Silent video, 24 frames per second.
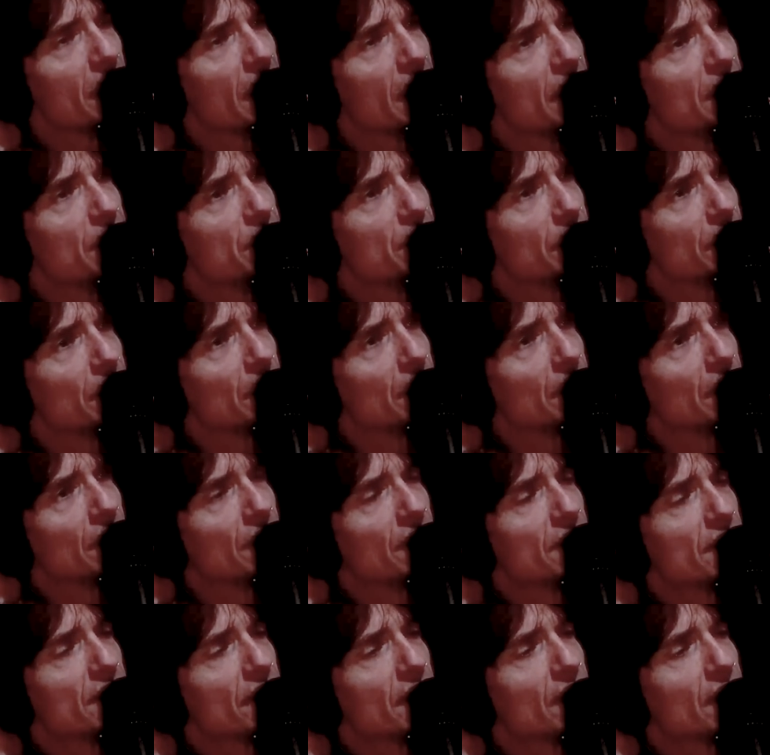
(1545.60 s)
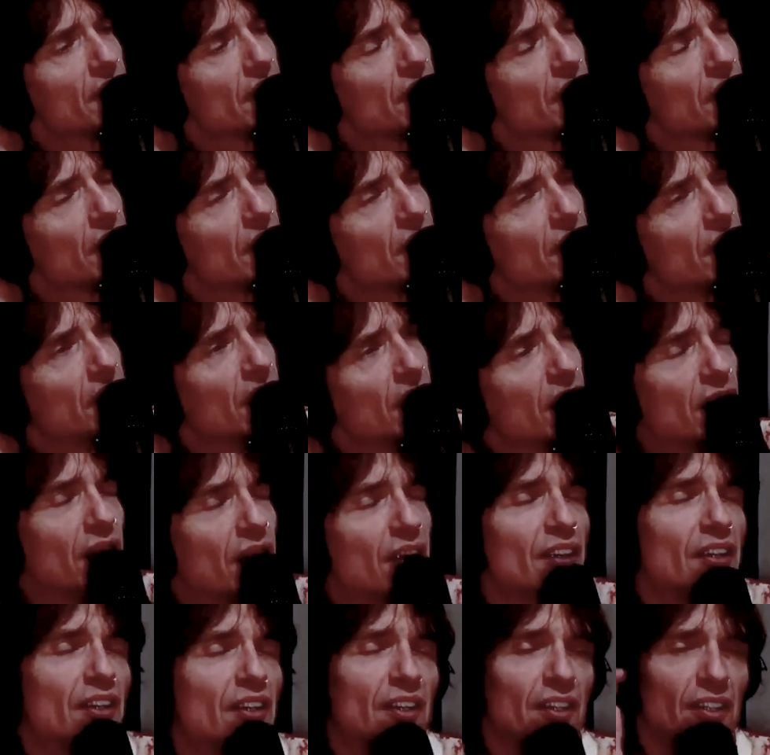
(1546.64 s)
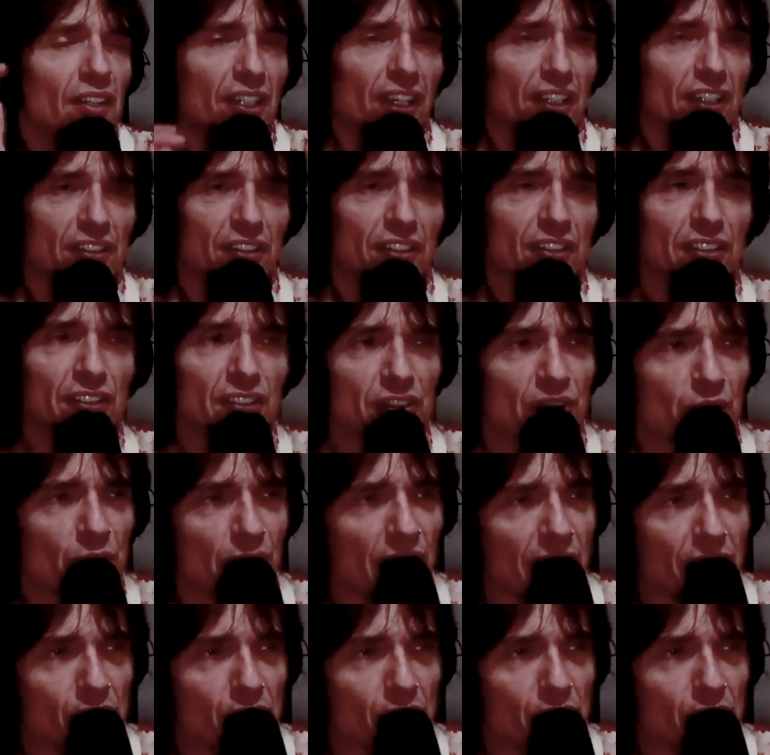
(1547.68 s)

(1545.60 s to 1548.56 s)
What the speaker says: agent, and he said, yeah, it's a good story and